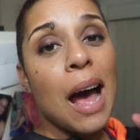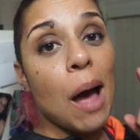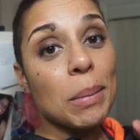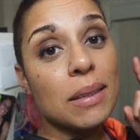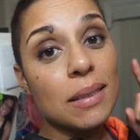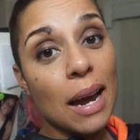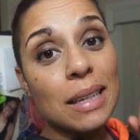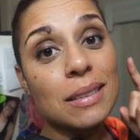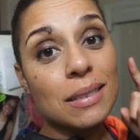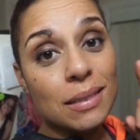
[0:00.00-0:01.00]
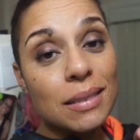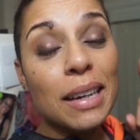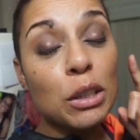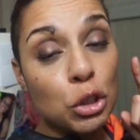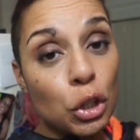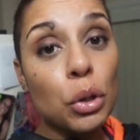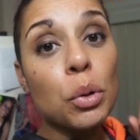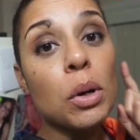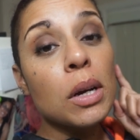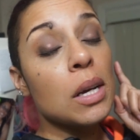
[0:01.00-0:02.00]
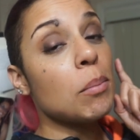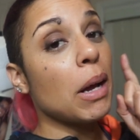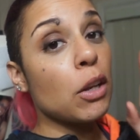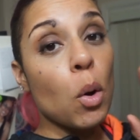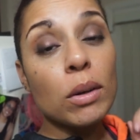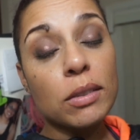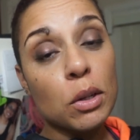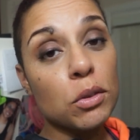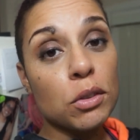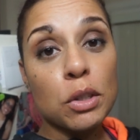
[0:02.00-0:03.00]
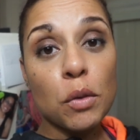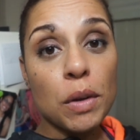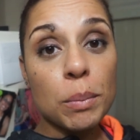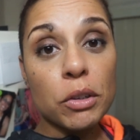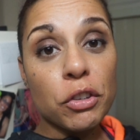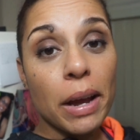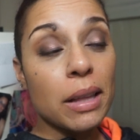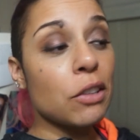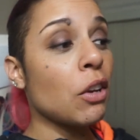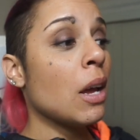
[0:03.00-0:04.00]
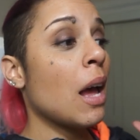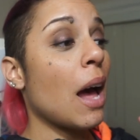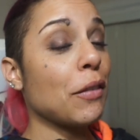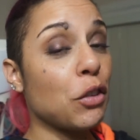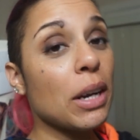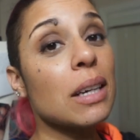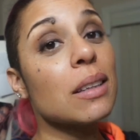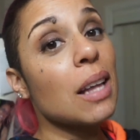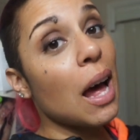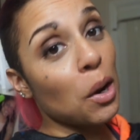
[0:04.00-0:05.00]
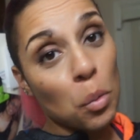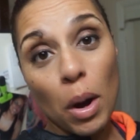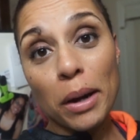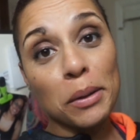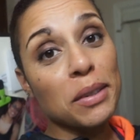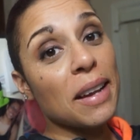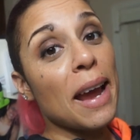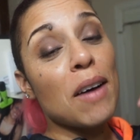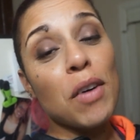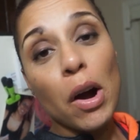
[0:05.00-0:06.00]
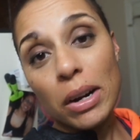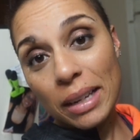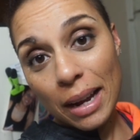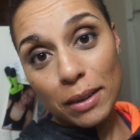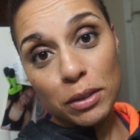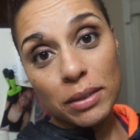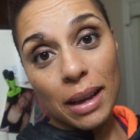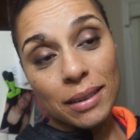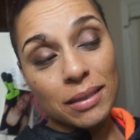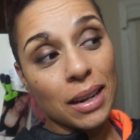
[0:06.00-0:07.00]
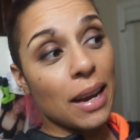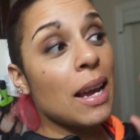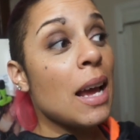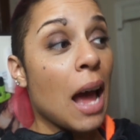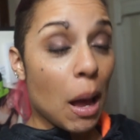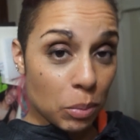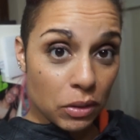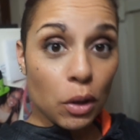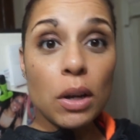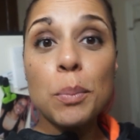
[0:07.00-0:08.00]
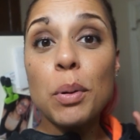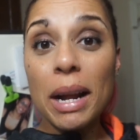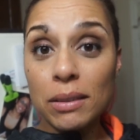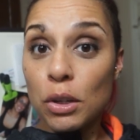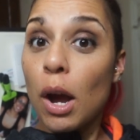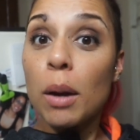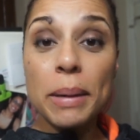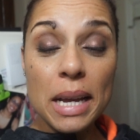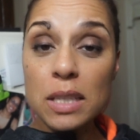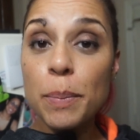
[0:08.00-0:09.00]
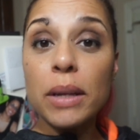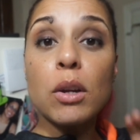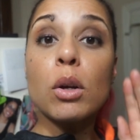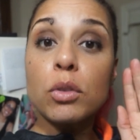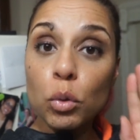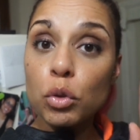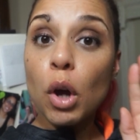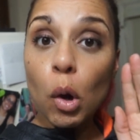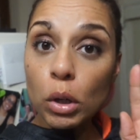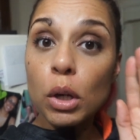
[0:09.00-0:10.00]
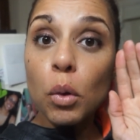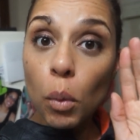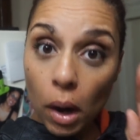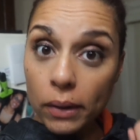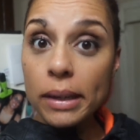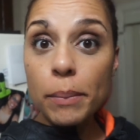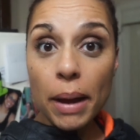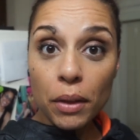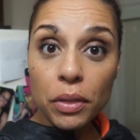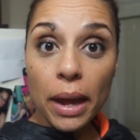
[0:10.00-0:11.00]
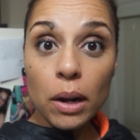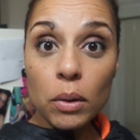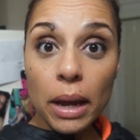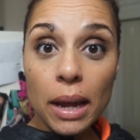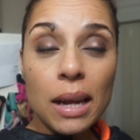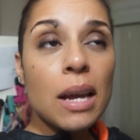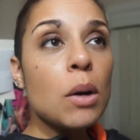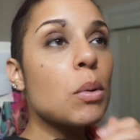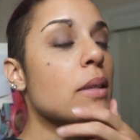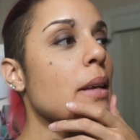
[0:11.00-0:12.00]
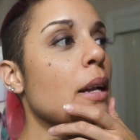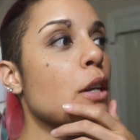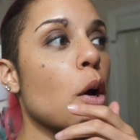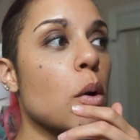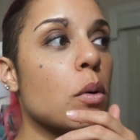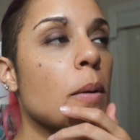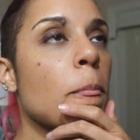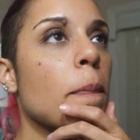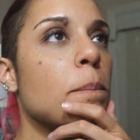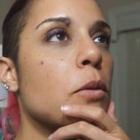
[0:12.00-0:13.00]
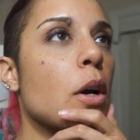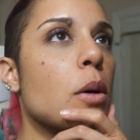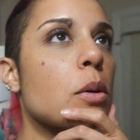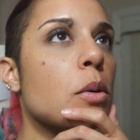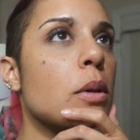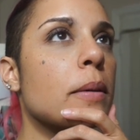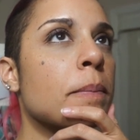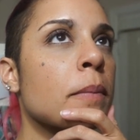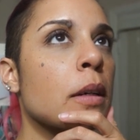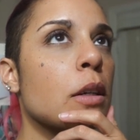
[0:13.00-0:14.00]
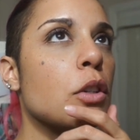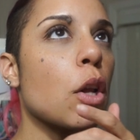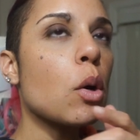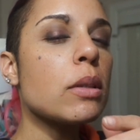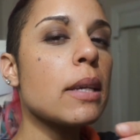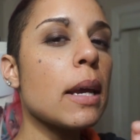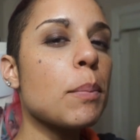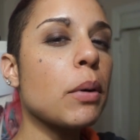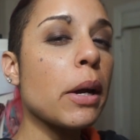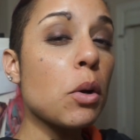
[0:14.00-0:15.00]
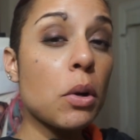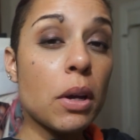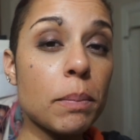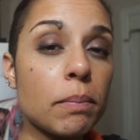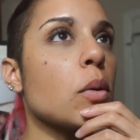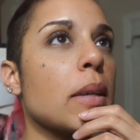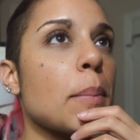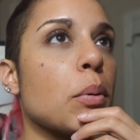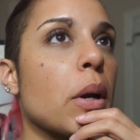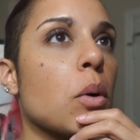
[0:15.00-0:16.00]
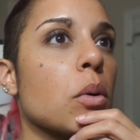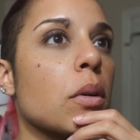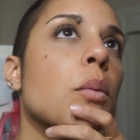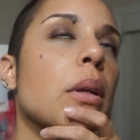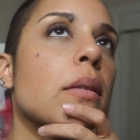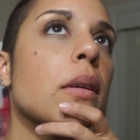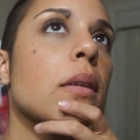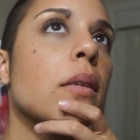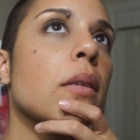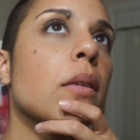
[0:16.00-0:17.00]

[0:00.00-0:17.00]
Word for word: I'm excited to stick to my No Excuses November challenge. I've drank a lot of water today. I've already exercised today. I'm still gonna practicar mi español, so don't you worry about that, okay? What is that? No, no, no te preocupes, no te preocupes, what is it?